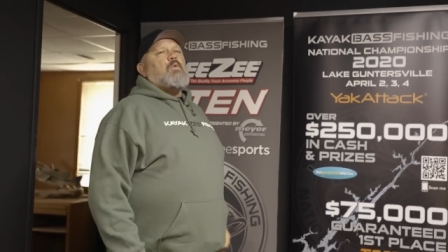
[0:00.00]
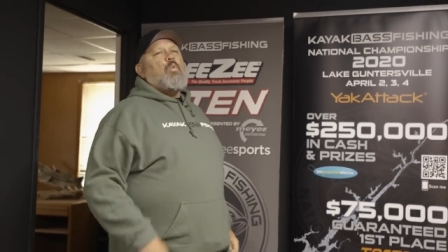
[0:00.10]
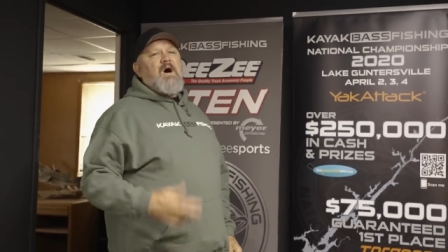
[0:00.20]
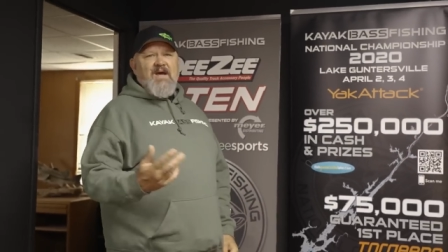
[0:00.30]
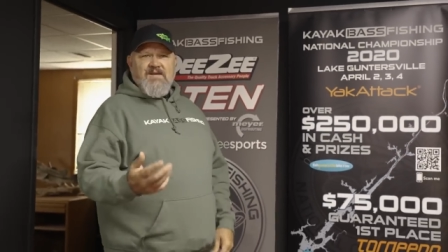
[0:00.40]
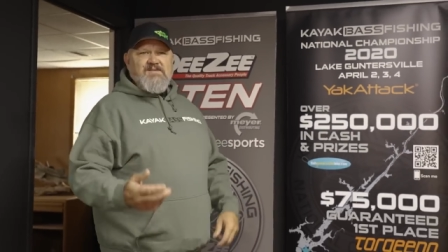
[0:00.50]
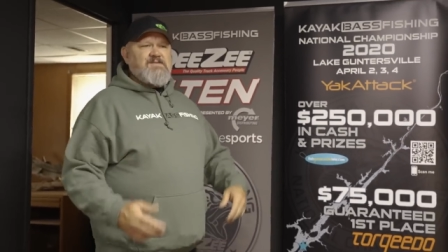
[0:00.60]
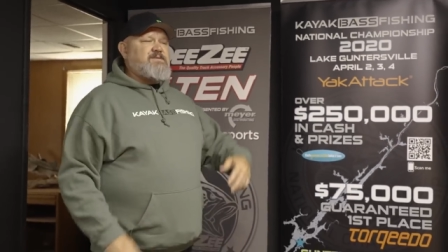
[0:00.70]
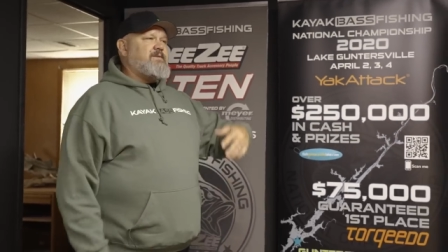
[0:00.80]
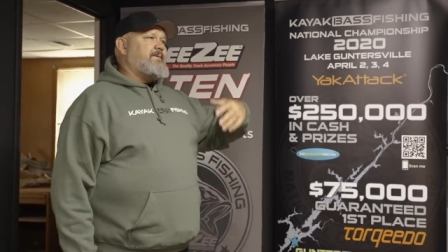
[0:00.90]

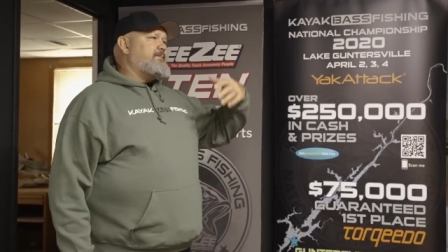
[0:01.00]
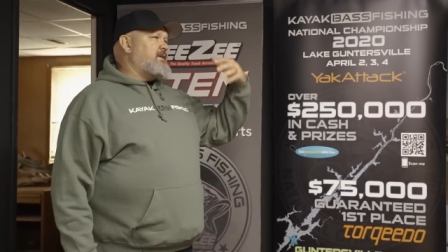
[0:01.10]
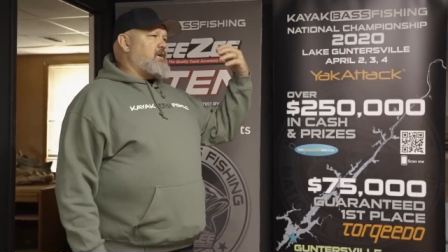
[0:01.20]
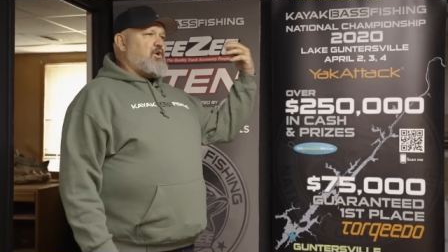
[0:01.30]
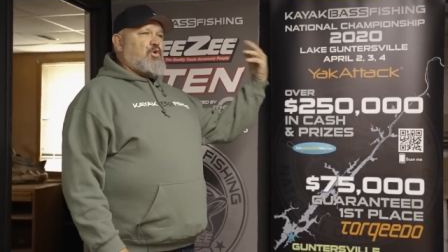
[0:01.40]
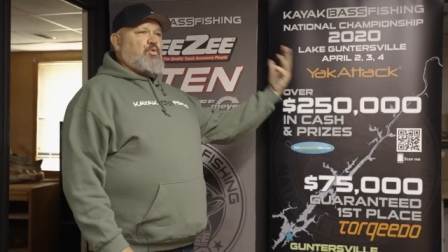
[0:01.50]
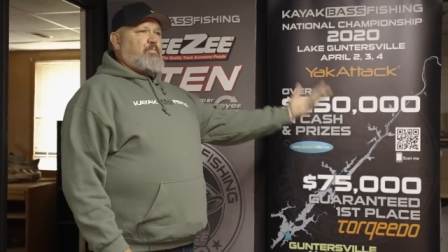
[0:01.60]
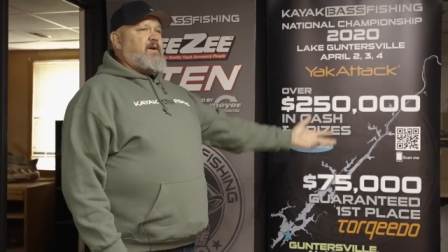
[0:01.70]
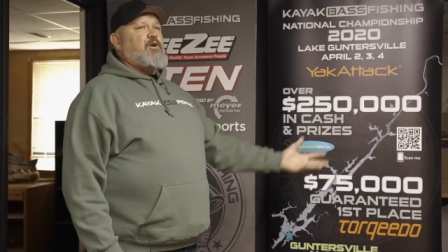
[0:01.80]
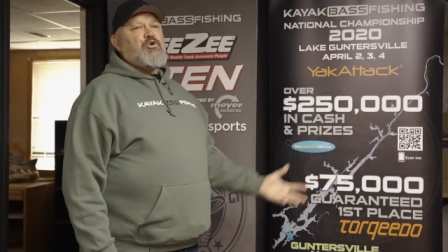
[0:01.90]
Weiss, you know,
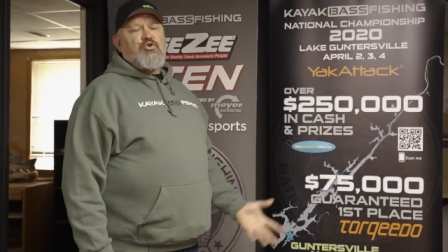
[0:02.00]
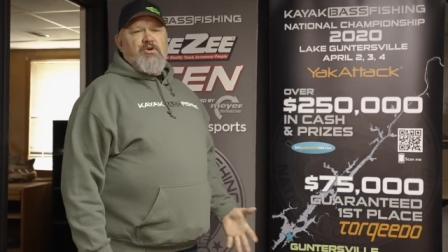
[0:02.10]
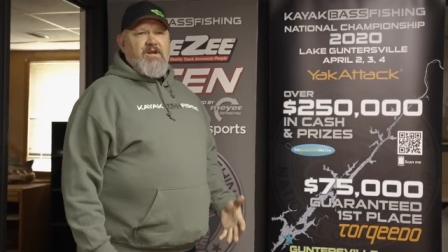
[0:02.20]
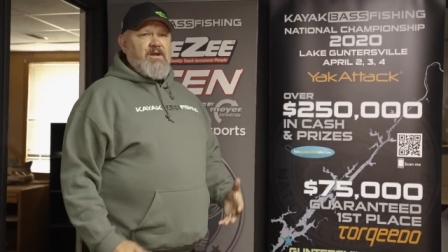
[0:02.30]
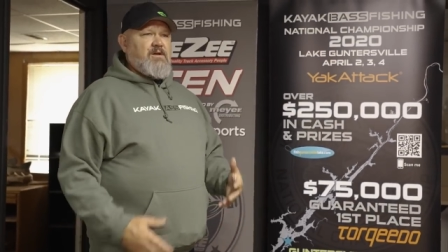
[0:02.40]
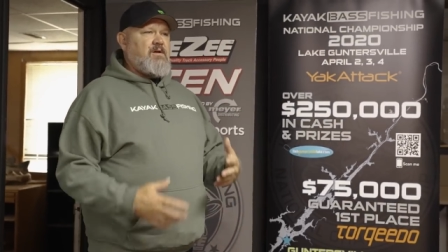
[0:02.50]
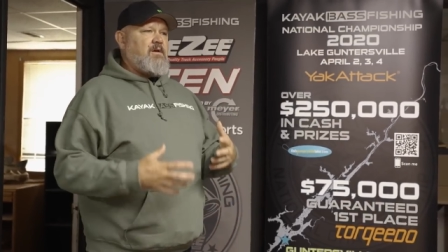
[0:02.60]
Bear Creek.